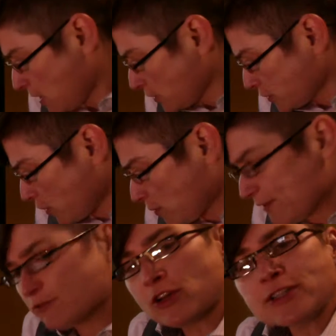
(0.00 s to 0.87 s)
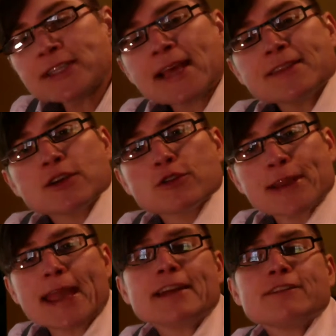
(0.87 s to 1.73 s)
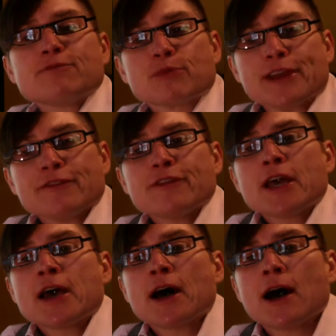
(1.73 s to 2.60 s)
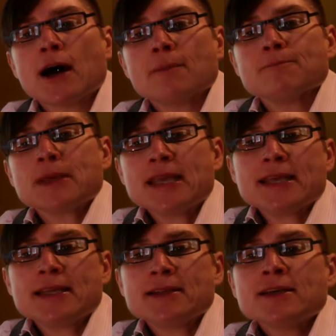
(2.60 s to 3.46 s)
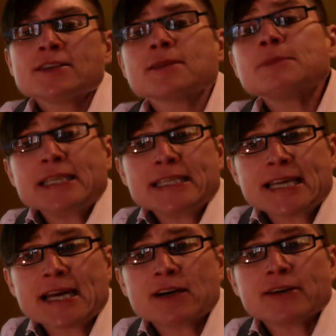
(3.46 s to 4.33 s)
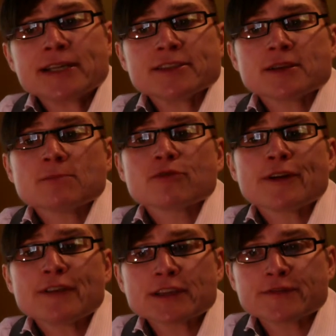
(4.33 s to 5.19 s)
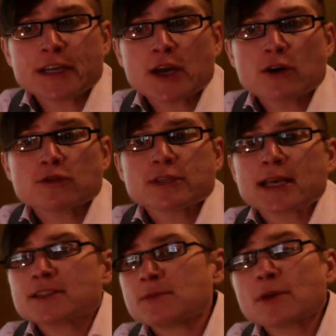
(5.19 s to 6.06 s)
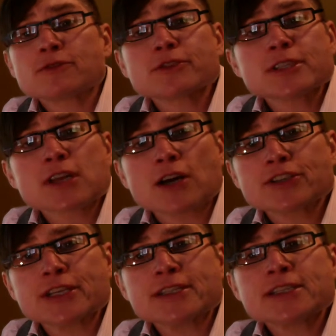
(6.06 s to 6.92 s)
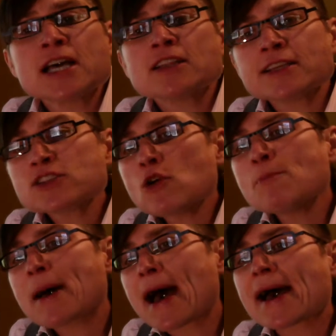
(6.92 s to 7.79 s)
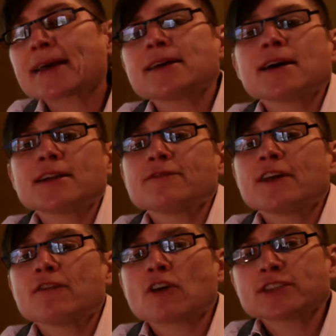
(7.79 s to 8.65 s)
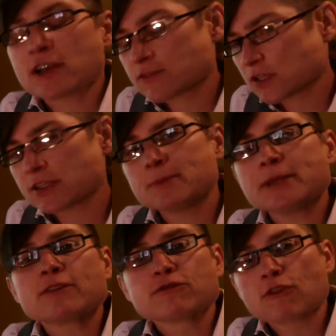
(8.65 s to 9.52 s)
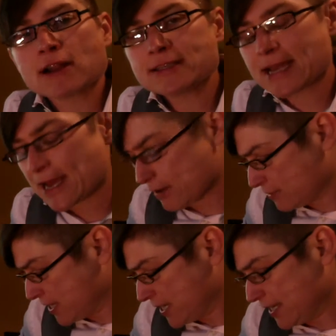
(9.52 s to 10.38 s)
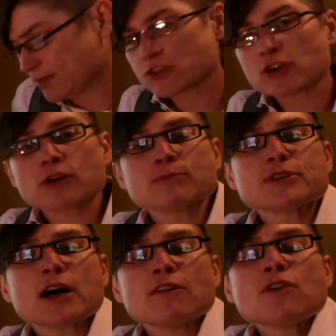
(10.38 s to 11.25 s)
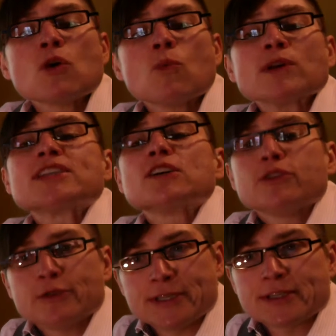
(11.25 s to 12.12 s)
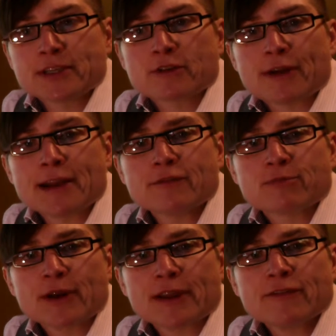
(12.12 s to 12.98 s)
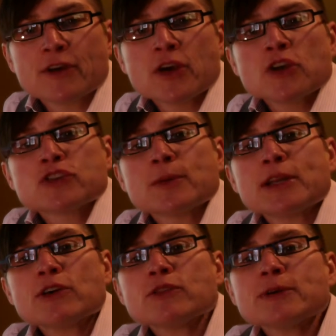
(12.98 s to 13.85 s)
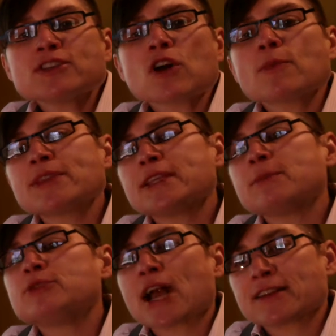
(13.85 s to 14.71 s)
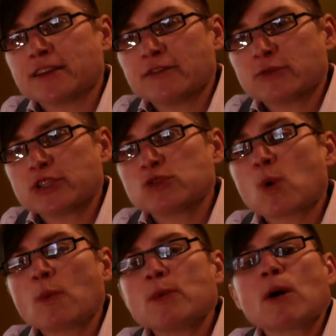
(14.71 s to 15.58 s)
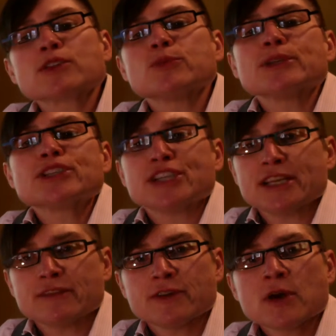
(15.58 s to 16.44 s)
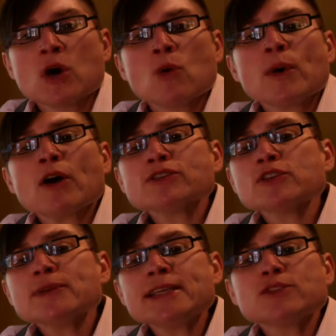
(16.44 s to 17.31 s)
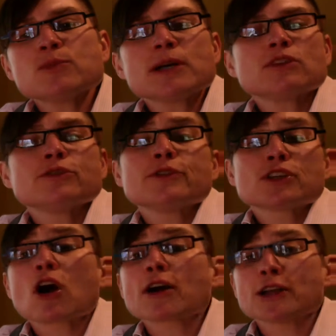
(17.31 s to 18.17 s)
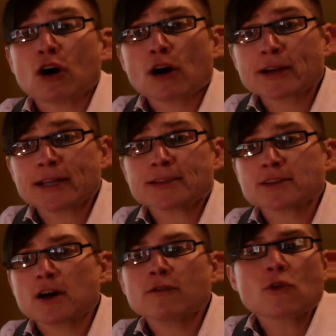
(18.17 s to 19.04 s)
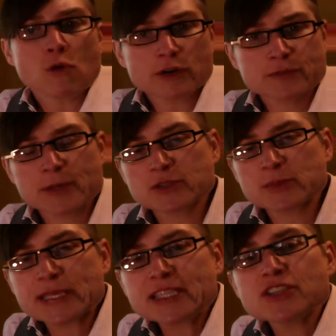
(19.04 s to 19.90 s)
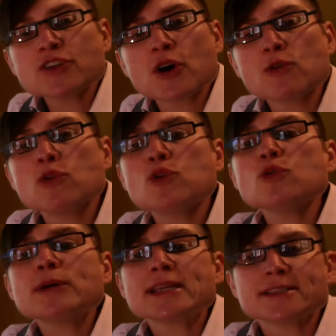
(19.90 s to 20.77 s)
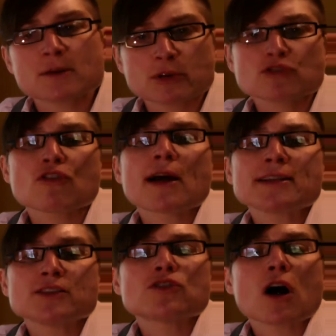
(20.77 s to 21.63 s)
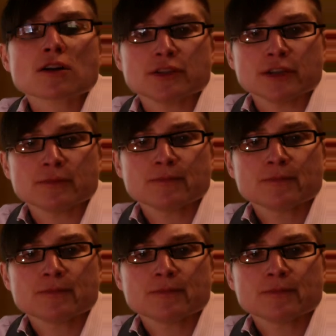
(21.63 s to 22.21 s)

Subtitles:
So we've looked at the creative brief in some detail in some previous videos and some other discussions. Let's go back and kind of give ourselves a little bit of rundown in terms of what's included in the creative brief. So we know that we start with an objective, which is what we want to achieve. We also need to include the target audience, of course, because we need to know who it is that we're trying to talk to.